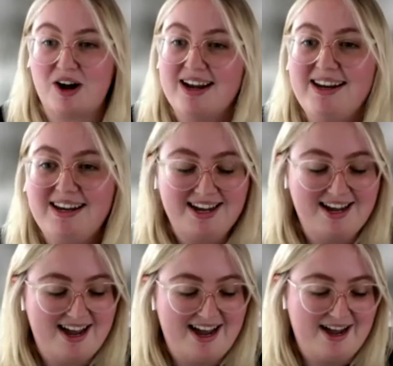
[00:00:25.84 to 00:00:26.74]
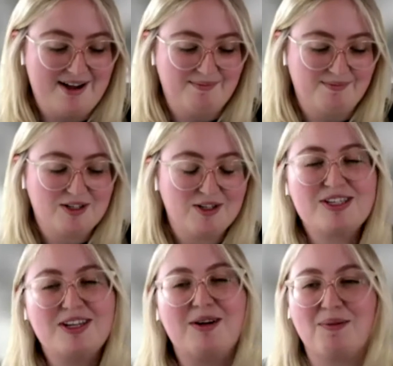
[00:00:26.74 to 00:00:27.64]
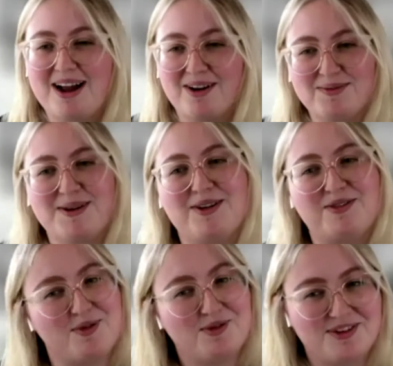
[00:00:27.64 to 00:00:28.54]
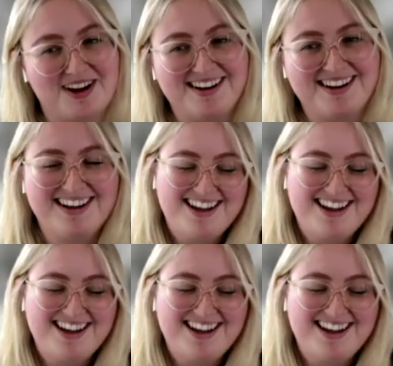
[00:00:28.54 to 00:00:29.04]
on. You're still around, but you've moved on.